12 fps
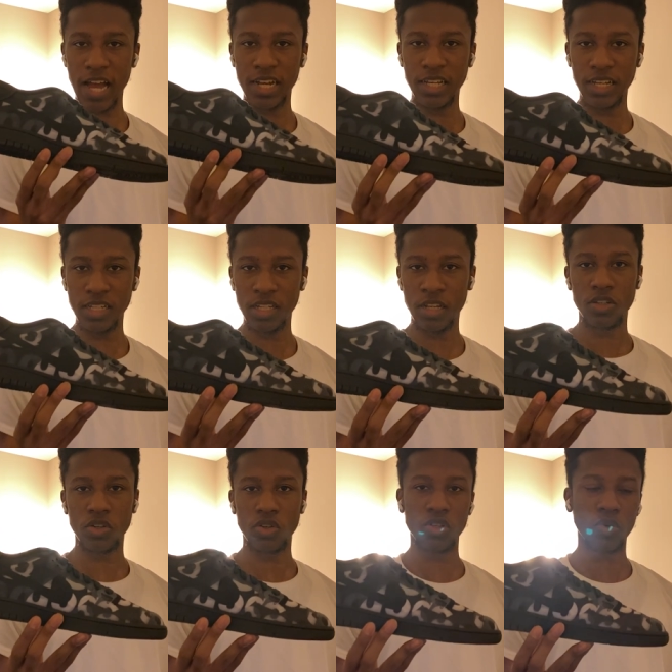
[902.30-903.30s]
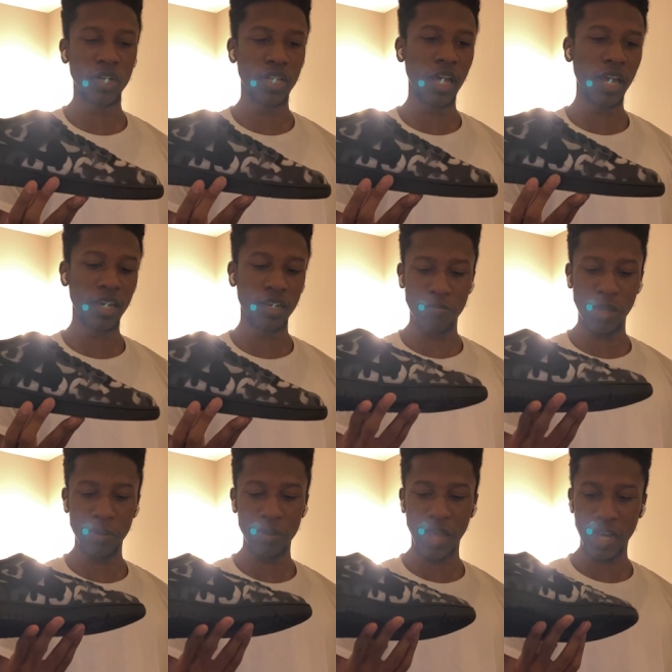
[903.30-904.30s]
had these, so there's only like
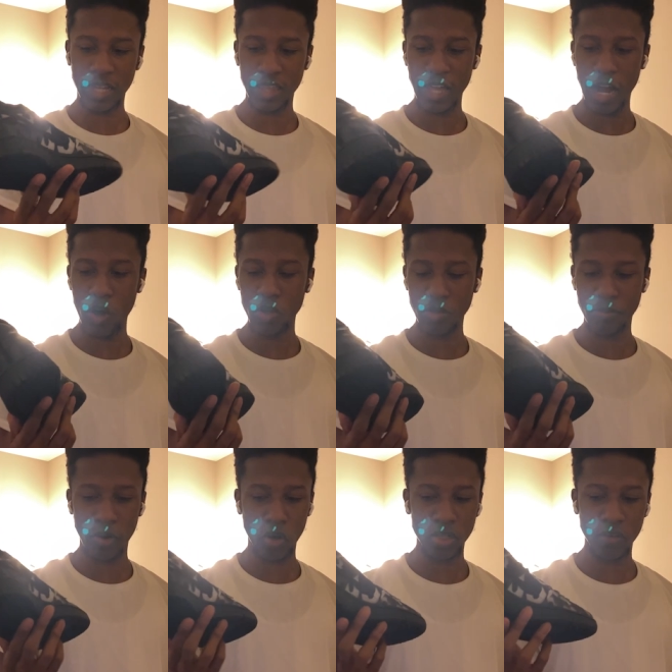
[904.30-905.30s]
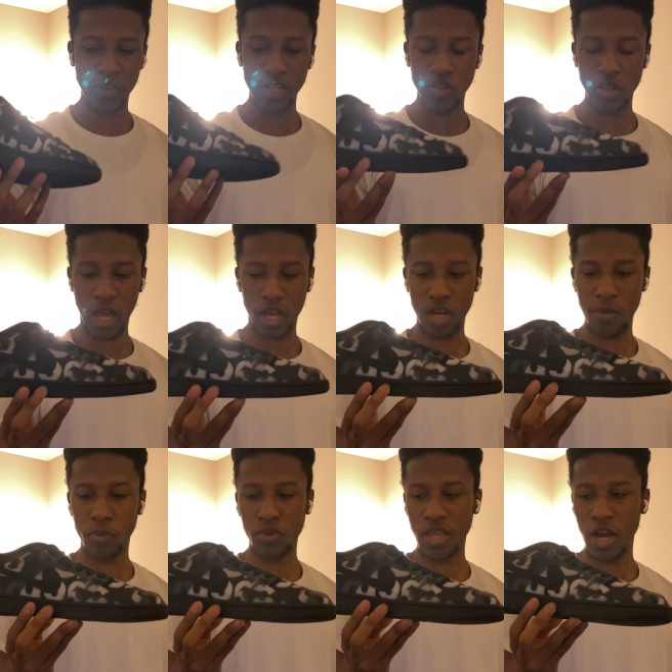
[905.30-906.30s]
maybe like a thousand pairs of each or like a
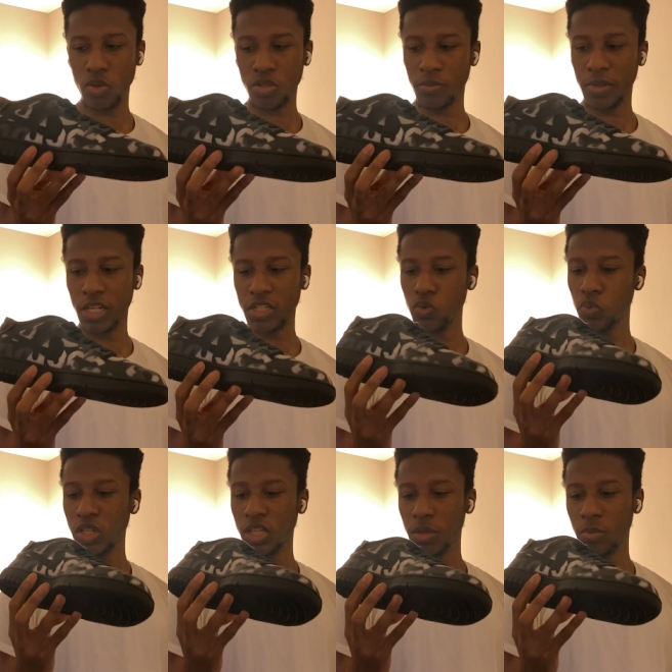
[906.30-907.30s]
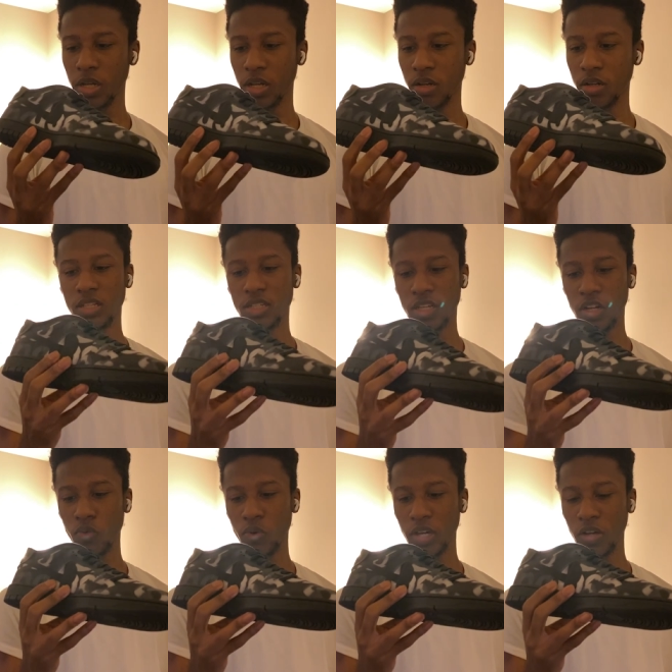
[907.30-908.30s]
couple thousand. I mean these are really limited
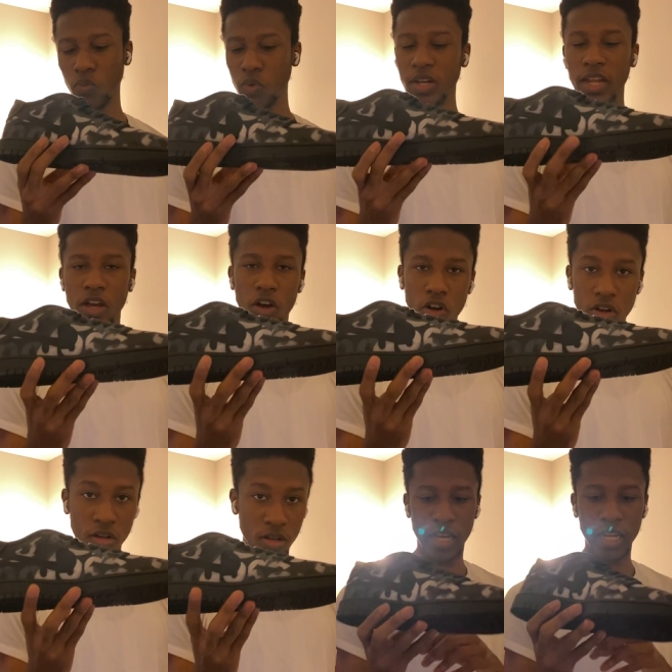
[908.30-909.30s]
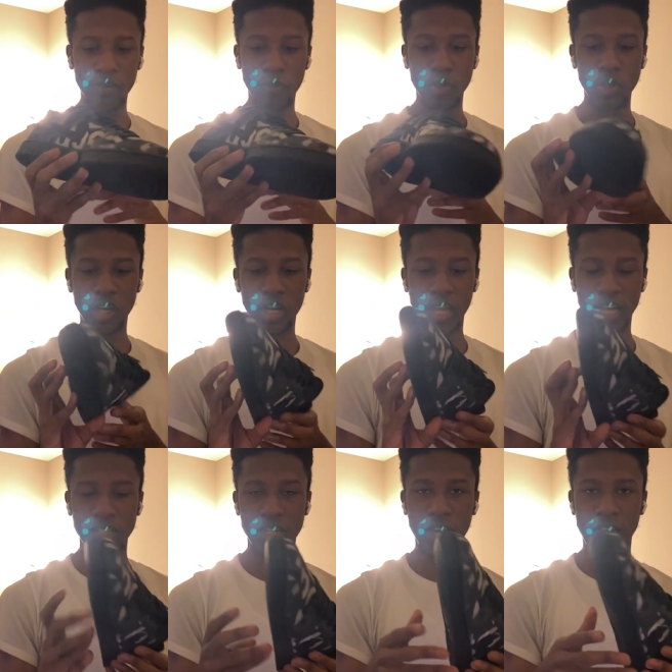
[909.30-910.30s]
considering what they are, and even when you're looking like
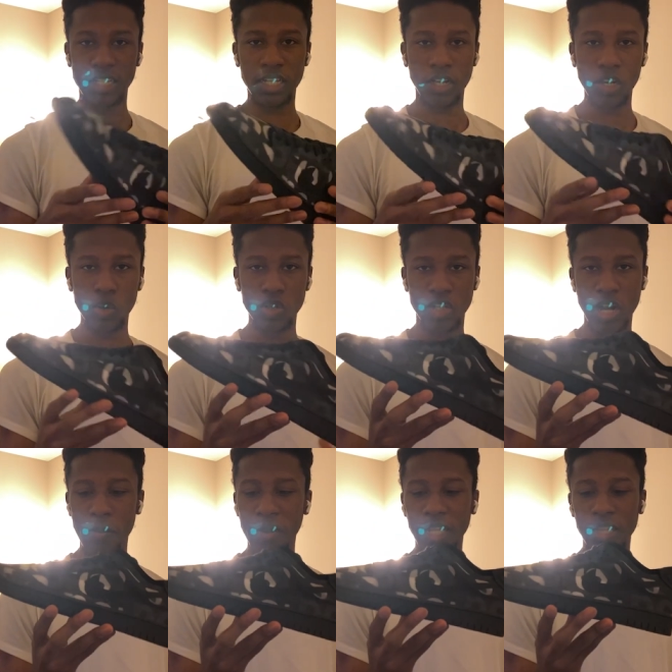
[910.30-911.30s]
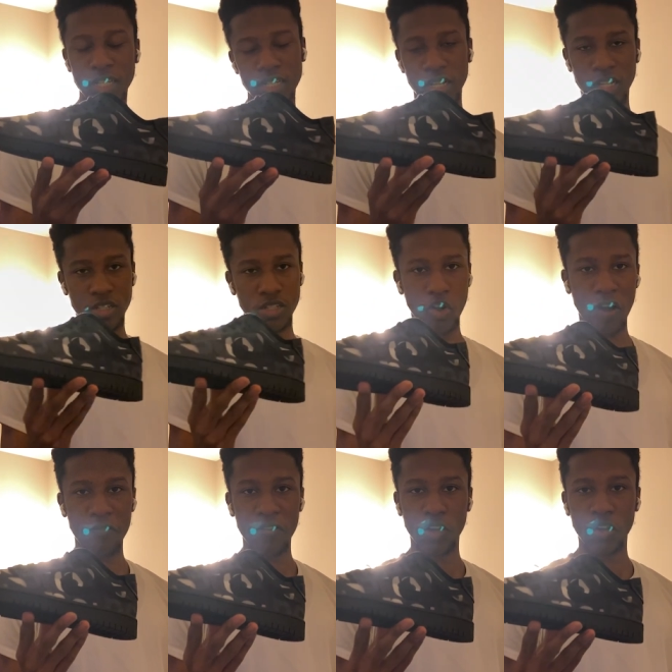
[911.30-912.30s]
StockX and GOAT, there's not many listings, so
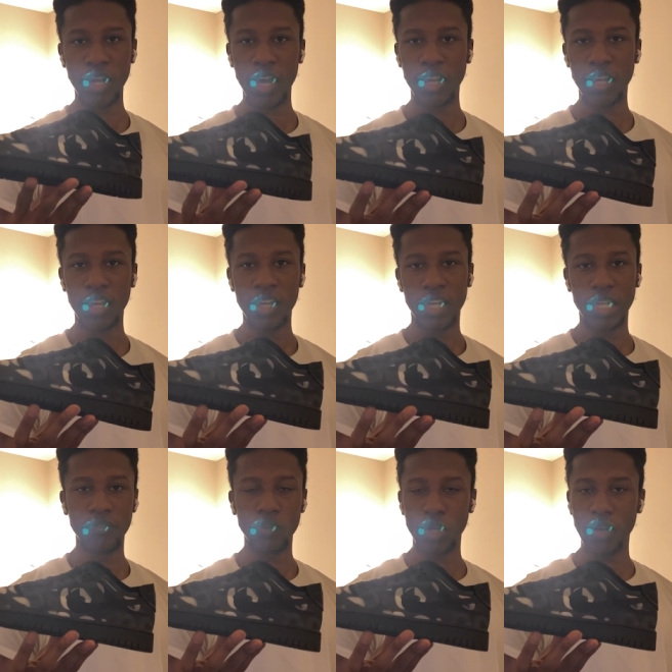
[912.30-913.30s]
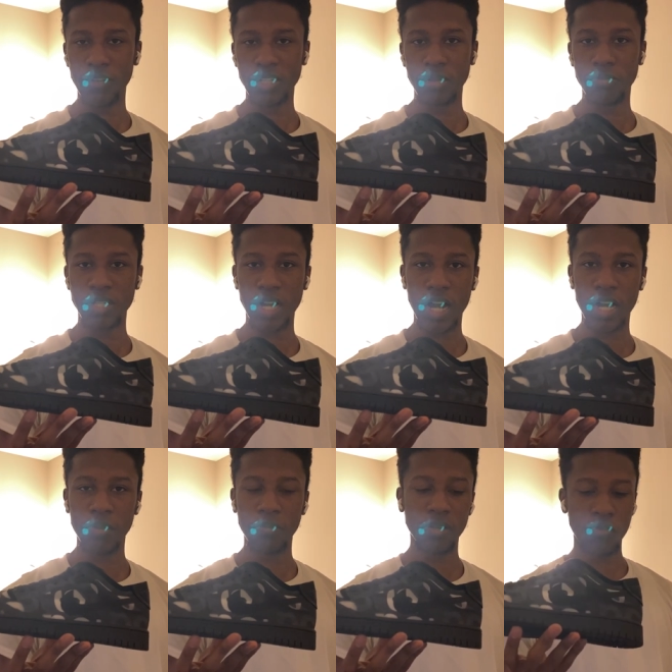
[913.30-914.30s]
I figured that if you give it some
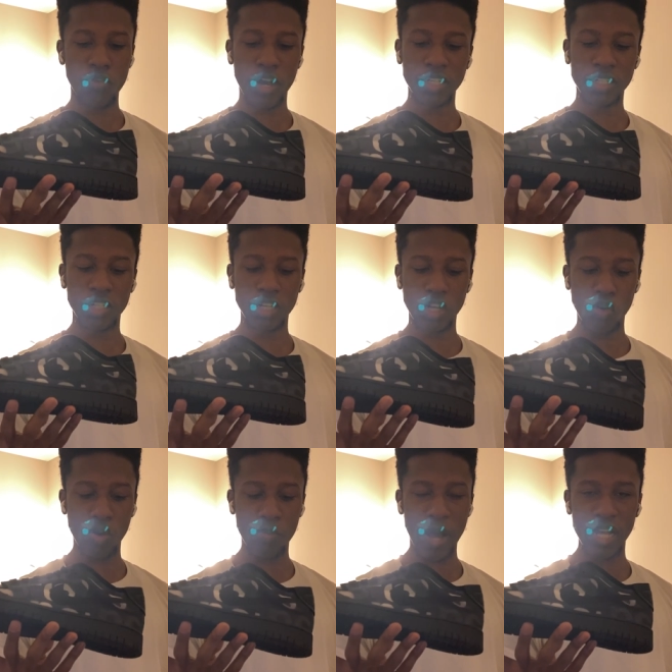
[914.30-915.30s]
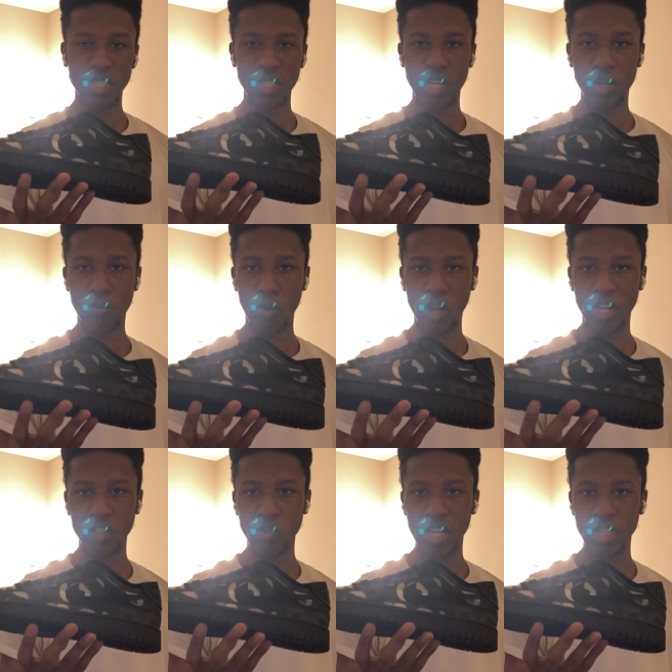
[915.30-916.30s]
time. Prices should go up as the uh,
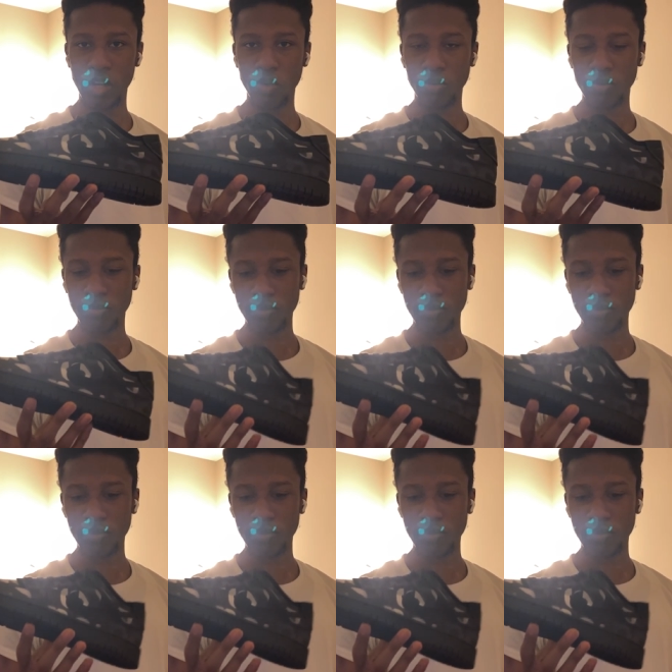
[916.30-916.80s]
market dries out.